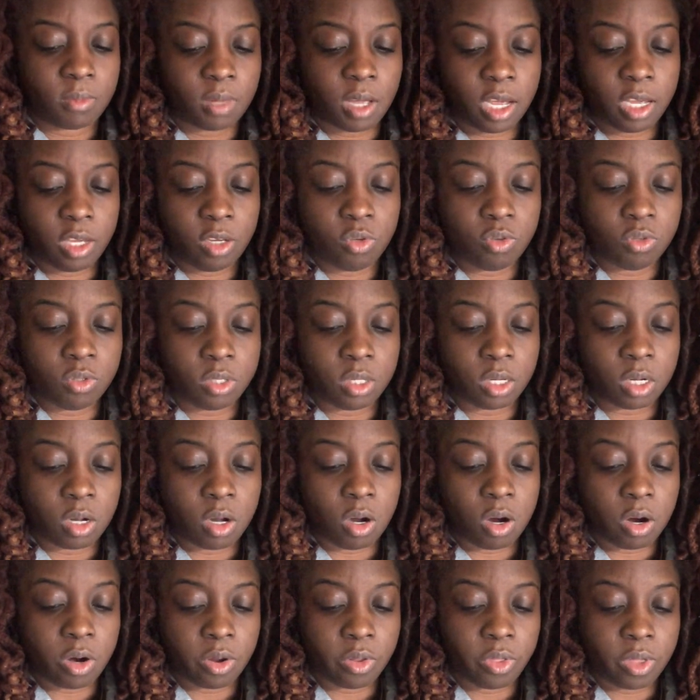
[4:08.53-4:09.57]
I use the
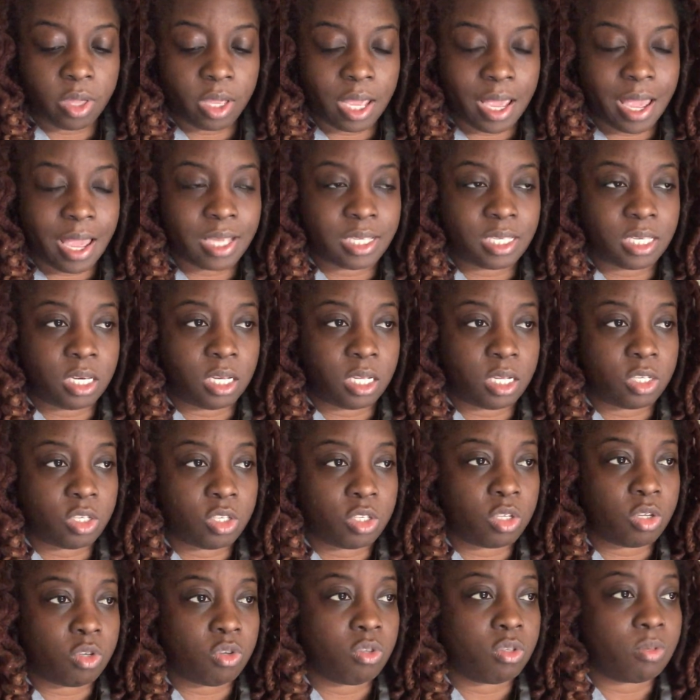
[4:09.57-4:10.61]
car thing as an
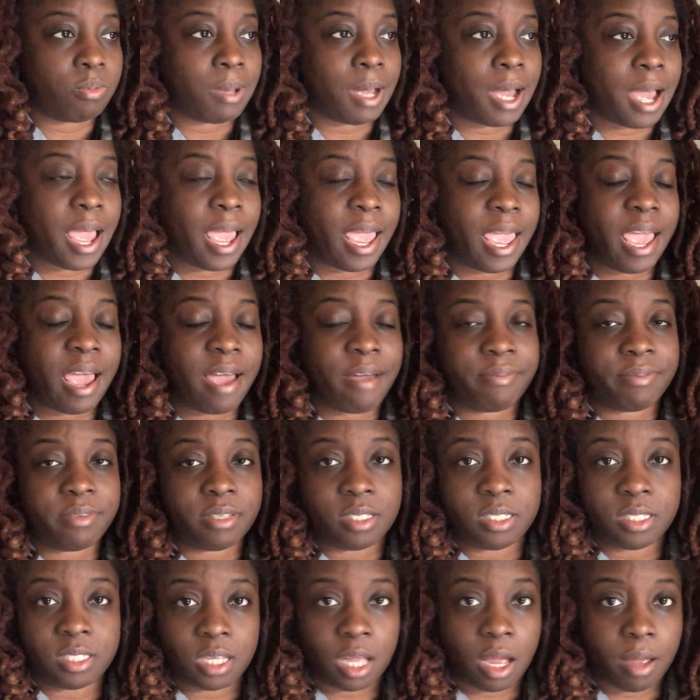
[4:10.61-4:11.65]
excuse, but I have
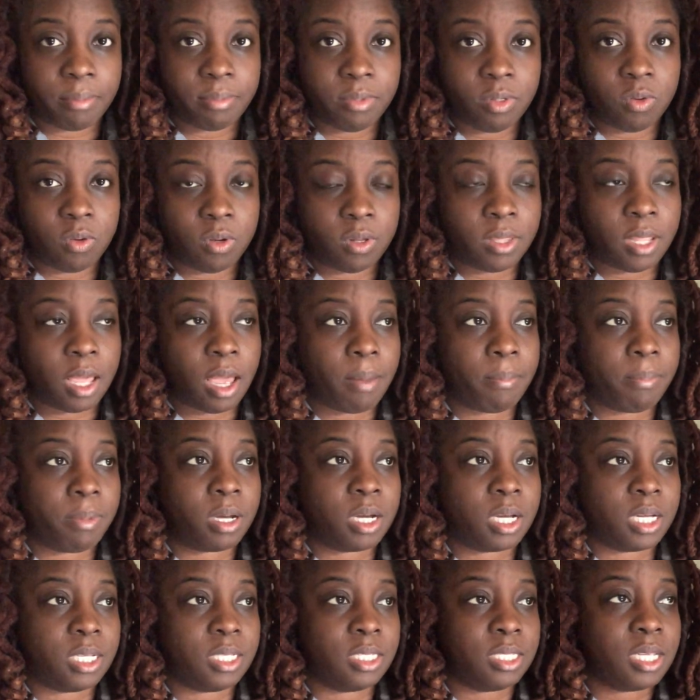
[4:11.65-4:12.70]
to stop doing that,
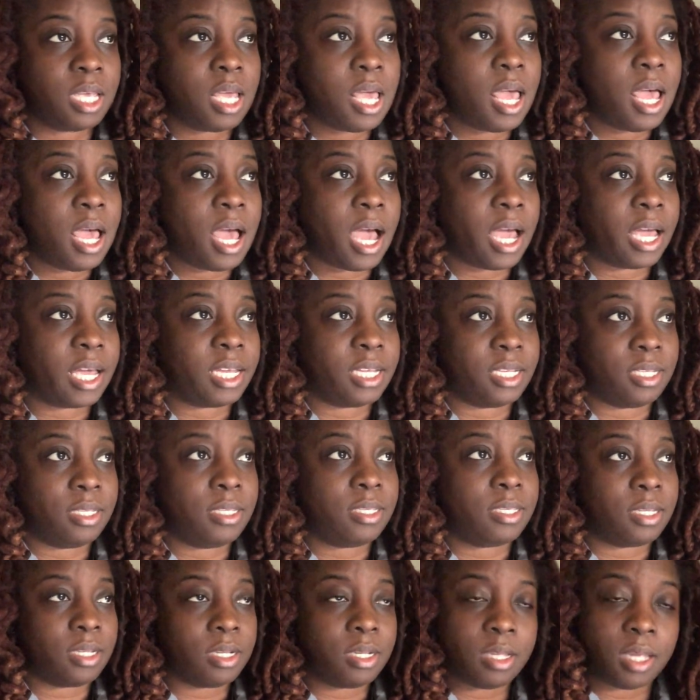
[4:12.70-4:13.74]
because I can
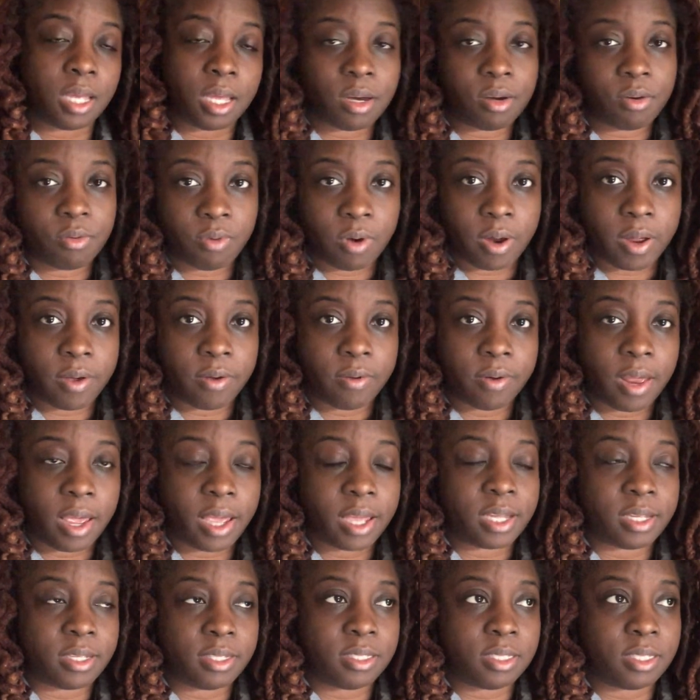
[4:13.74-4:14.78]
still get around. I
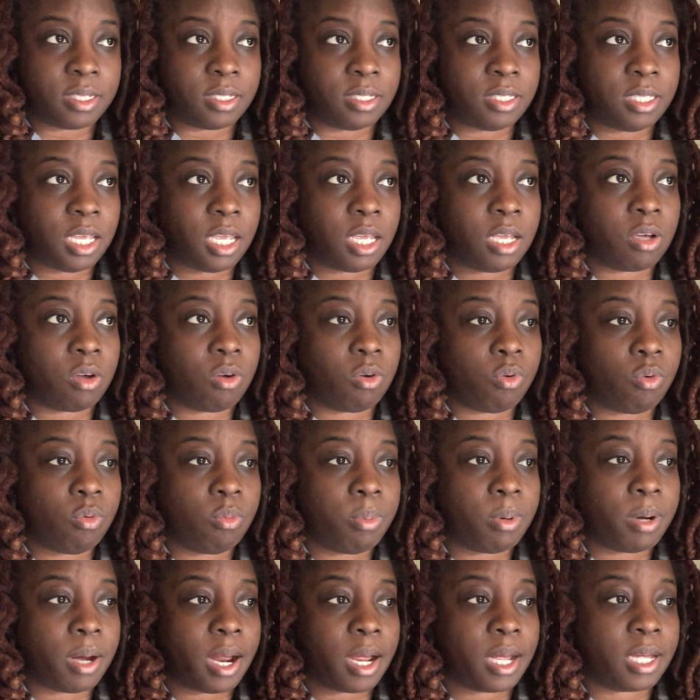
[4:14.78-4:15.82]
can still take an
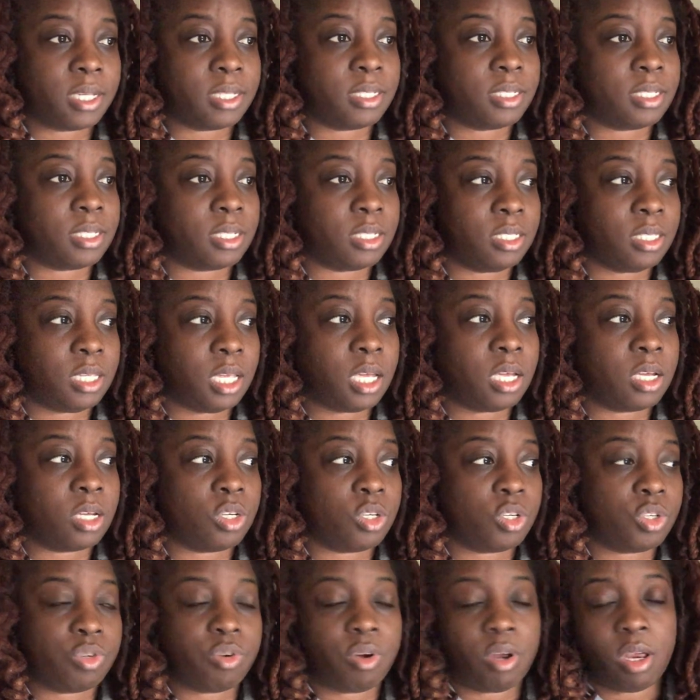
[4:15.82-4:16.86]
Uber. I can still take a
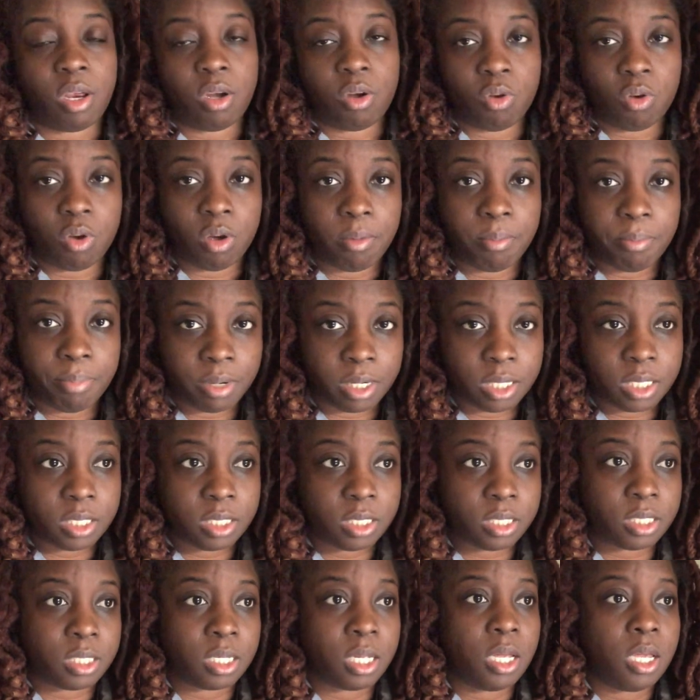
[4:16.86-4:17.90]
train or a
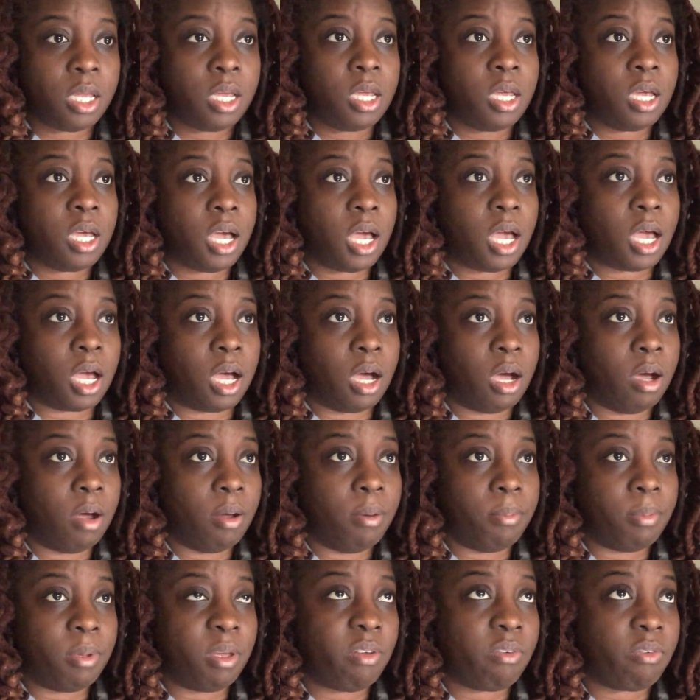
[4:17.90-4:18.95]
bus.
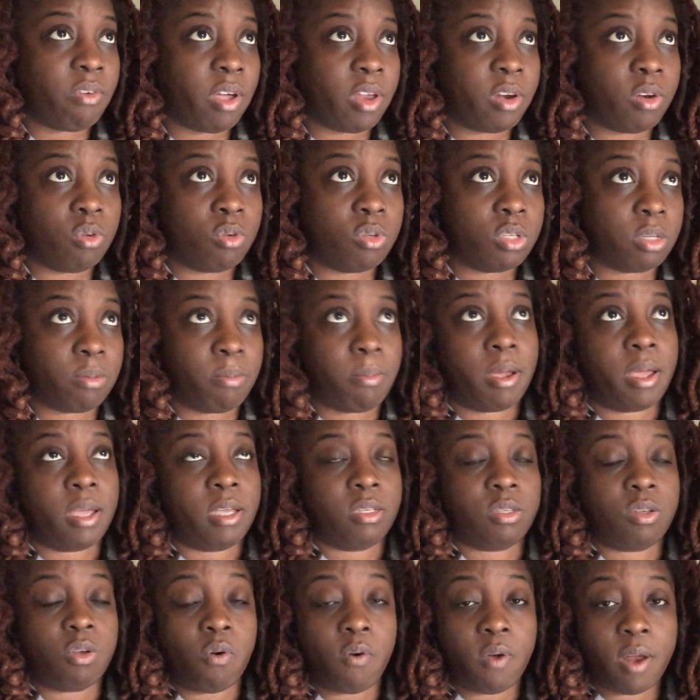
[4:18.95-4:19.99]
If I knew
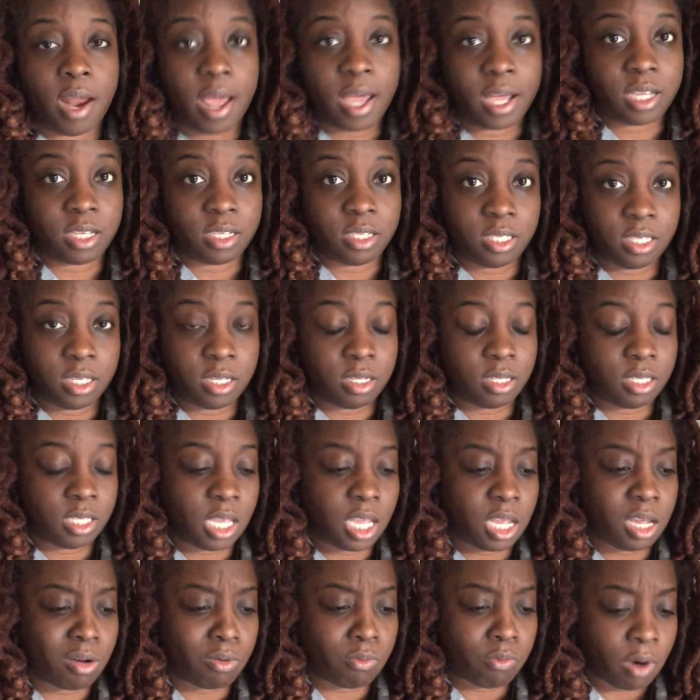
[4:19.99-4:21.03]
somebody's going, I could still
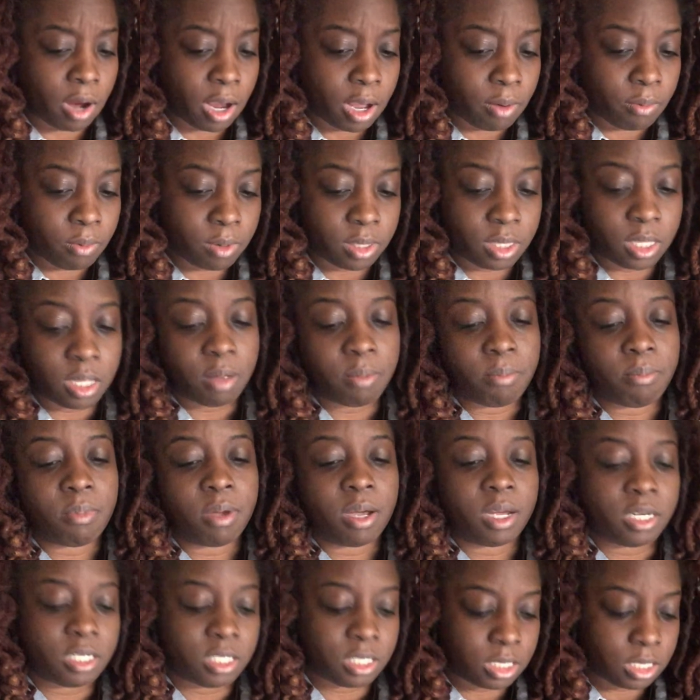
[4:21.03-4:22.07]
take a ride with them.
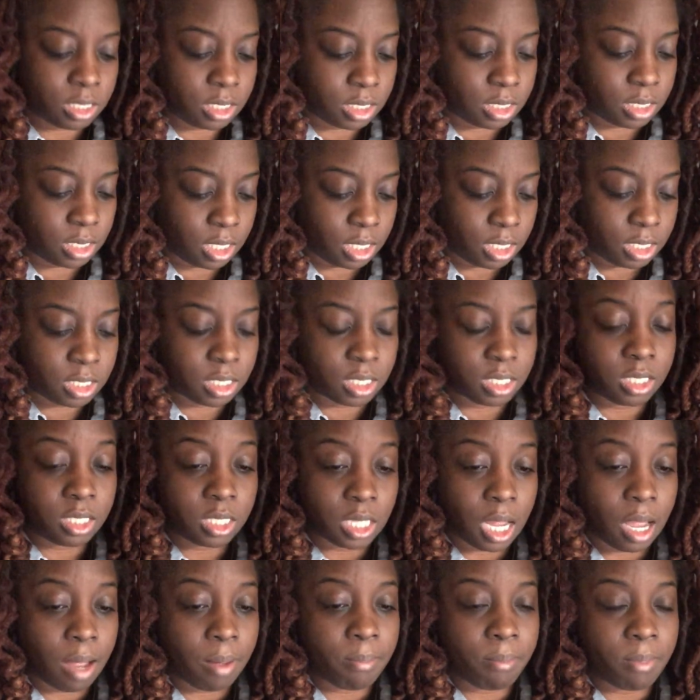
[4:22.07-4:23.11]
I just need to
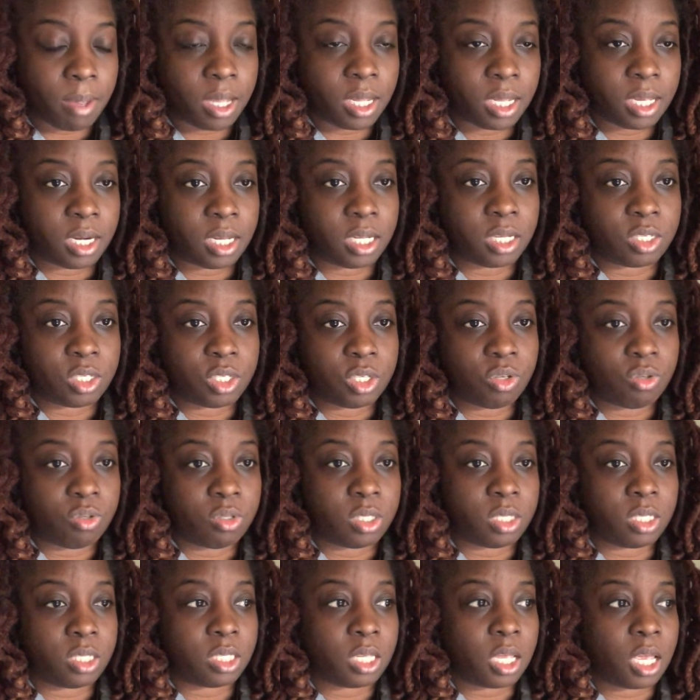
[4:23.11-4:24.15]
stop making
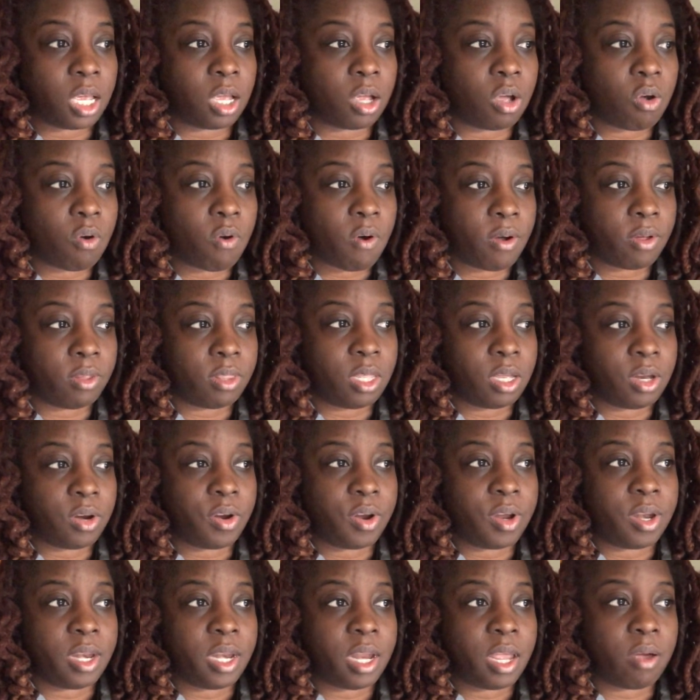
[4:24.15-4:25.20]
excuses and go out there
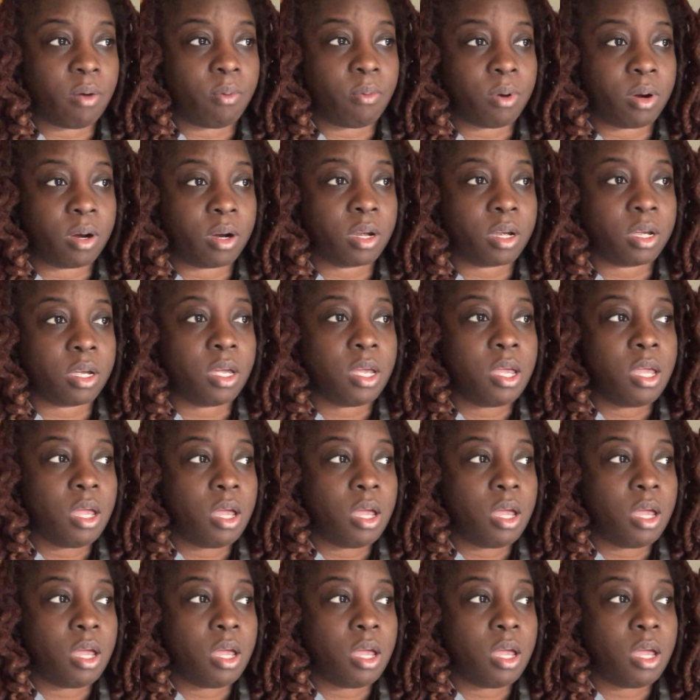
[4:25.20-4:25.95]
and network,